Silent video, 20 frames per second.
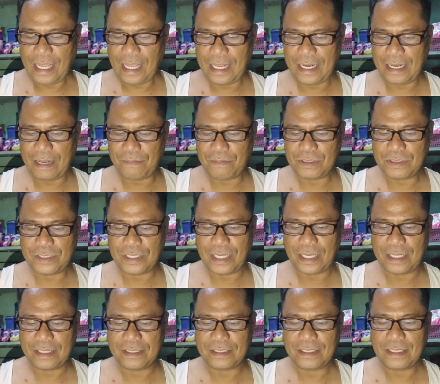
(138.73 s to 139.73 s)
And number
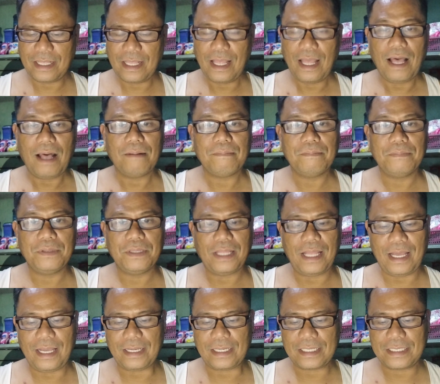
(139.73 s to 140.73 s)
10,
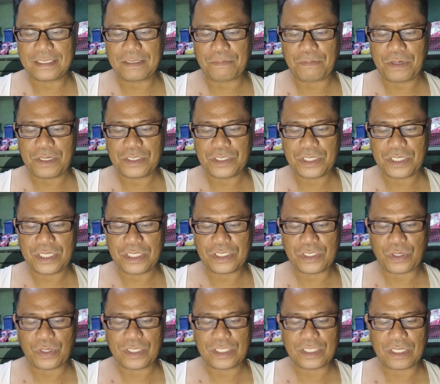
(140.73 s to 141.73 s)
blank is a
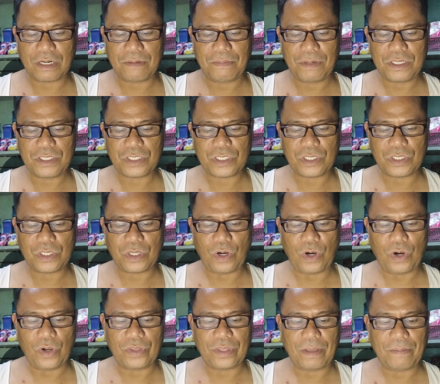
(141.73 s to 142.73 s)
prejudice or discrimination
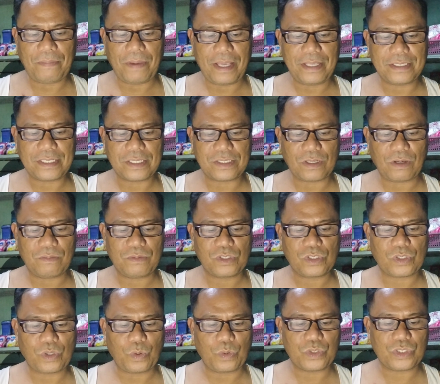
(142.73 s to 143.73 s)
on the basis of
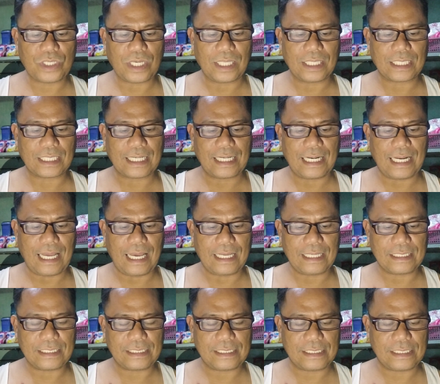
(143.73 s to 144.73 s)
social
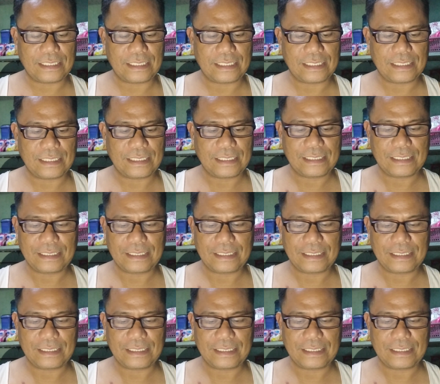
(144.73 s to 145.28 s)
class.